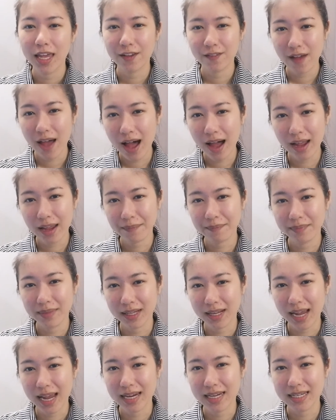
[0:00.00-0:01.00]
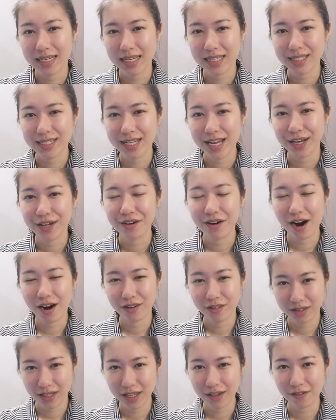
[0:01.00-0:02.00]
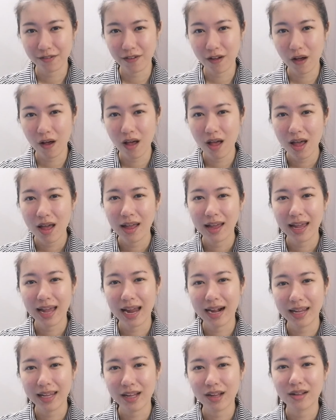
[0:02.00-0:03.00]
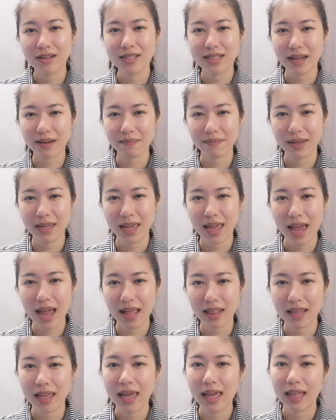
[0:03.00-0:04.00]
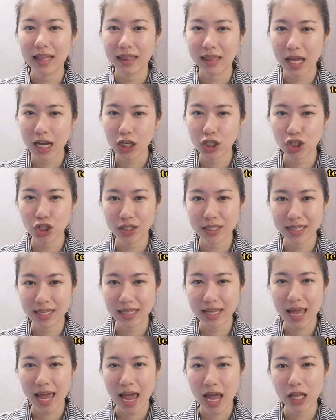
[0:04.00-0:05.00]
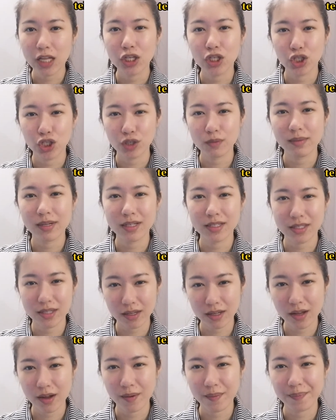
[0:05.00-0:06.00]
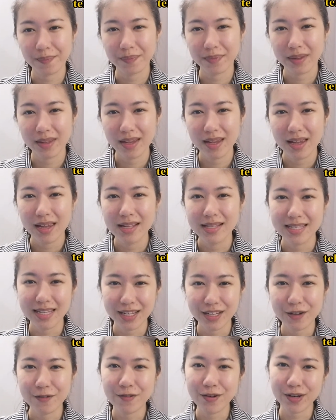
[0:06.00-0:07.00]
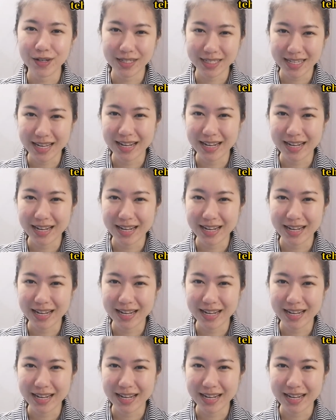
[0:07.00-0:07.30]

If I am the candidate that you are looking for, kindly contact me at tae.shusin@gmail.com. Thank you for your